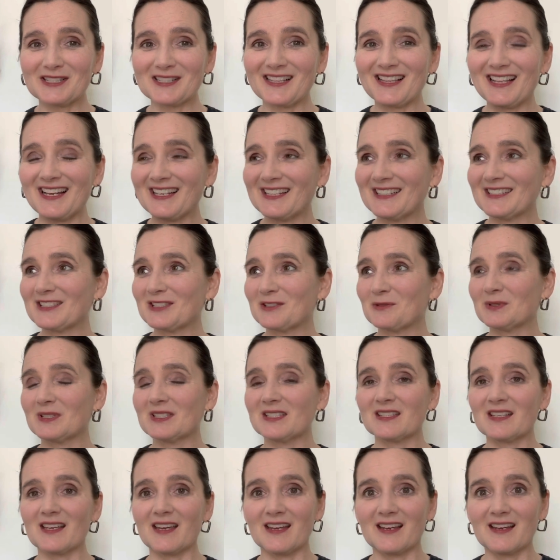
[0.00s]
clients would
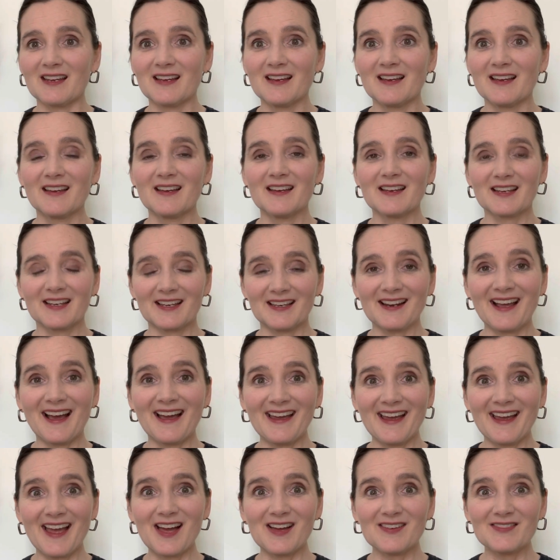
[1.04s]
say, can I
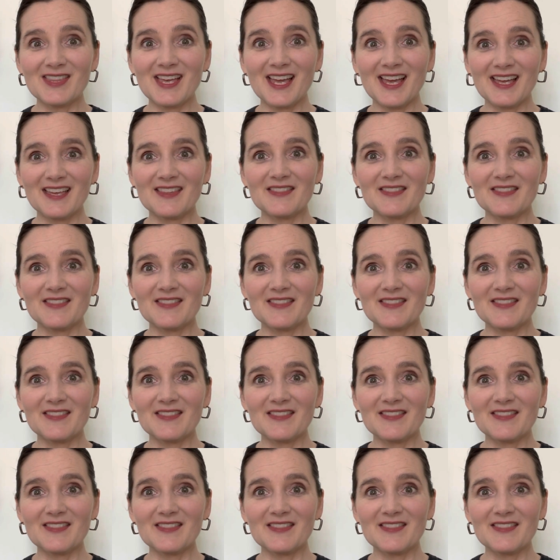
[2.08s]
have that?